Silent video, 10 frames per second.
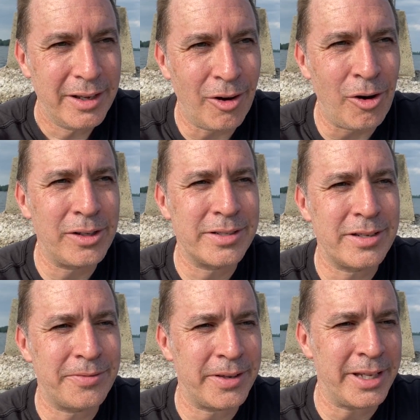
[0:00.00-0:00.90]
all the
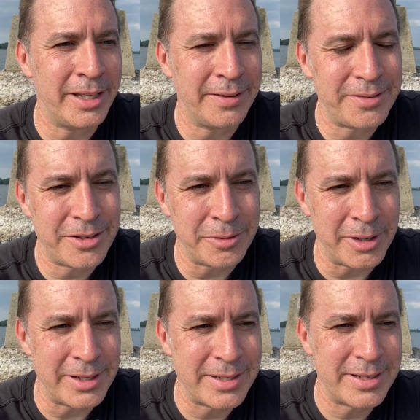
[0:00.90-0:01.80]
stuff that he gives to
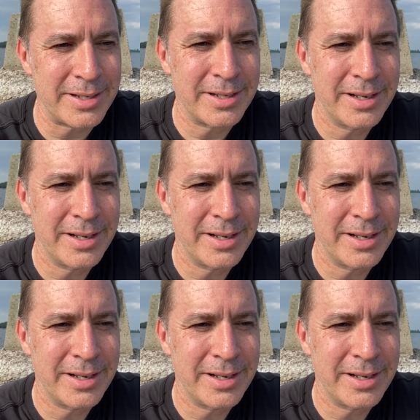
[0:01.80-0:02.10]
us,